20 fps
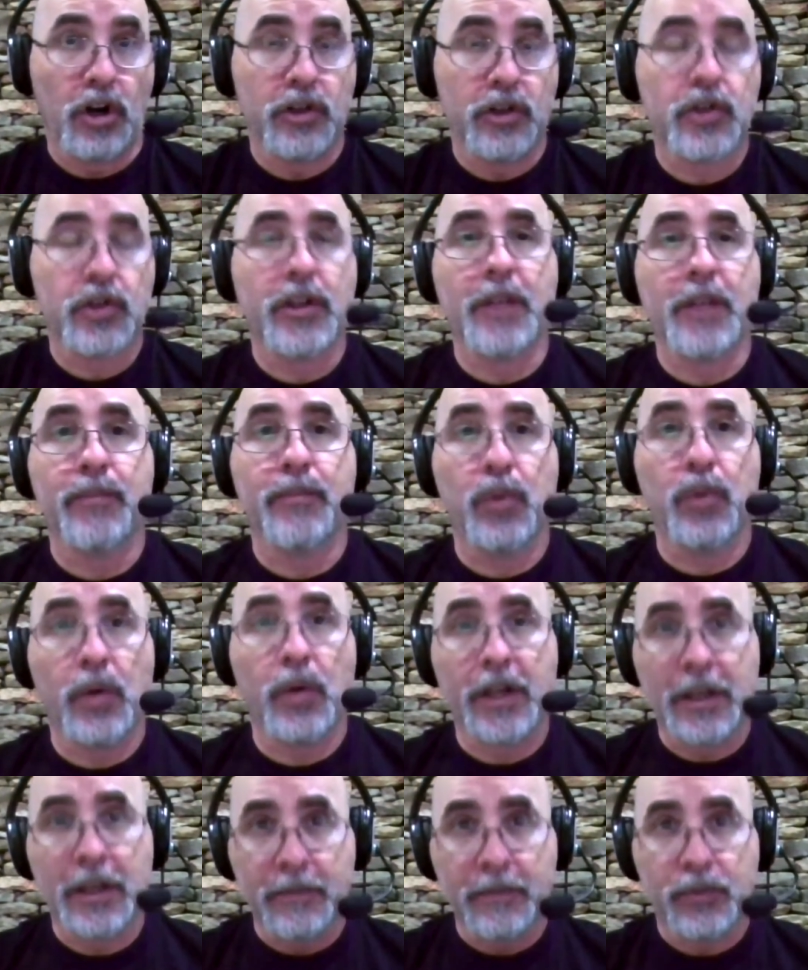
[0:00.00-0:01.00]
So the
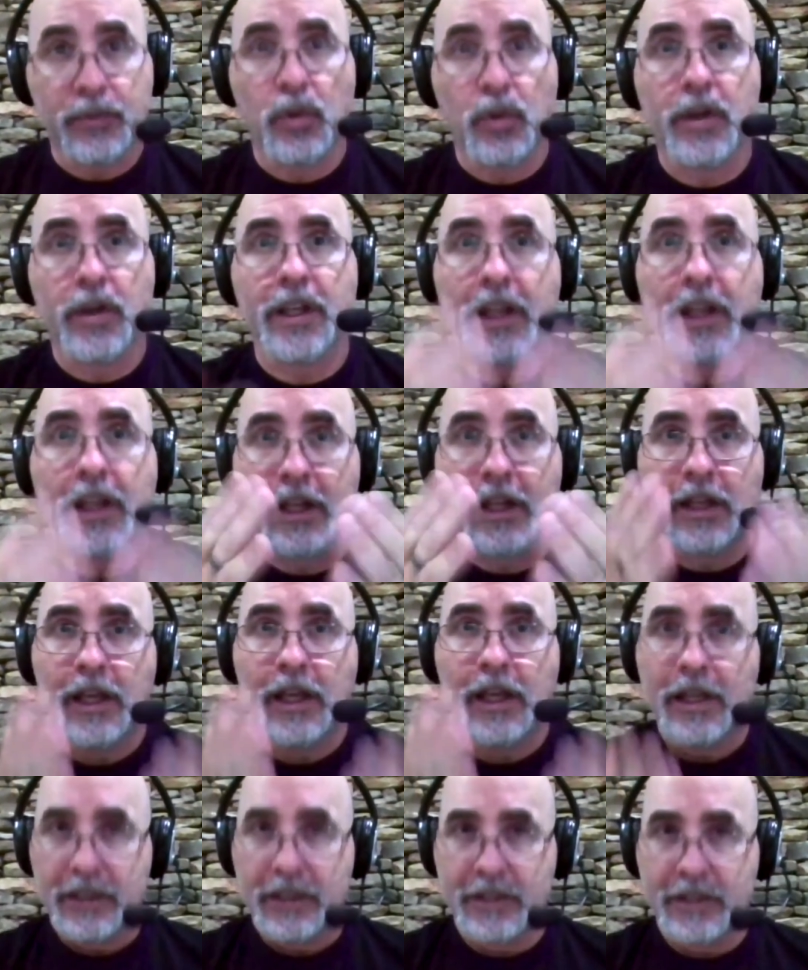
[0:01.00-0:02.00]
employee employee
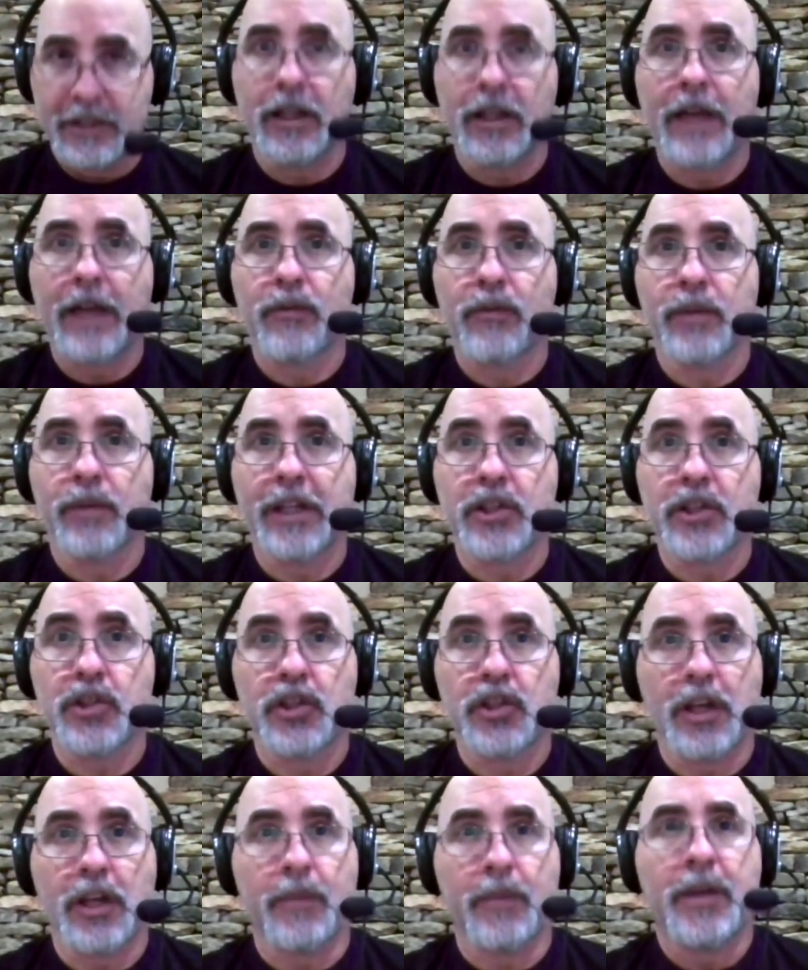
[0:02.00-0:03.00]
still have a
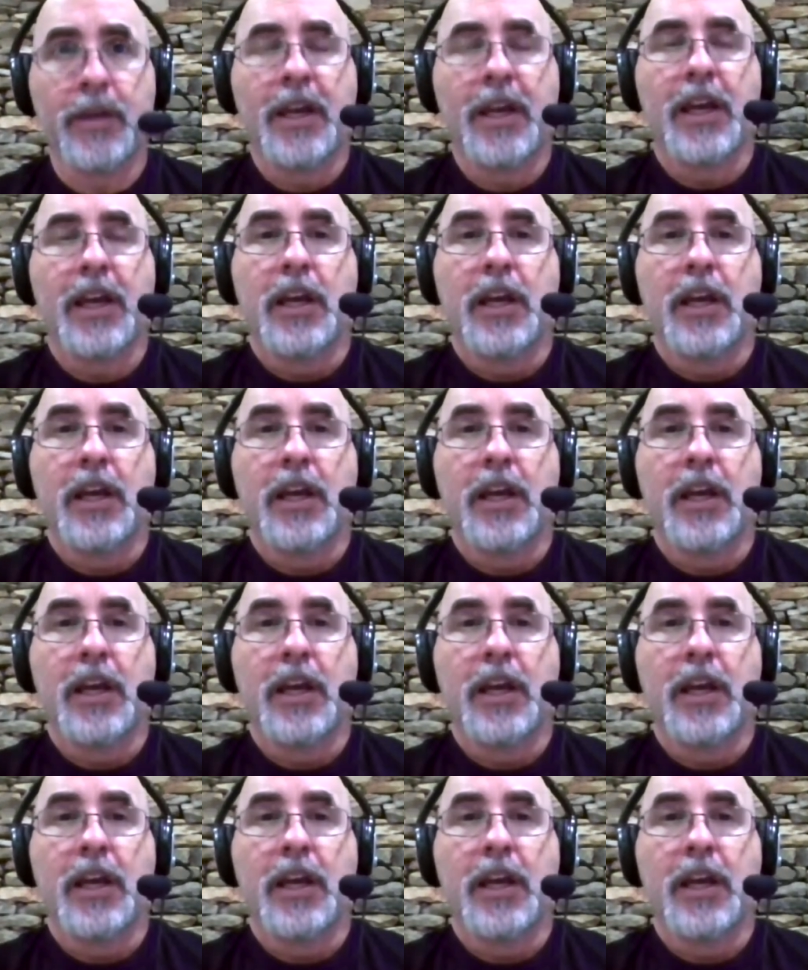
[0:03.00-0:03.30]
relationship.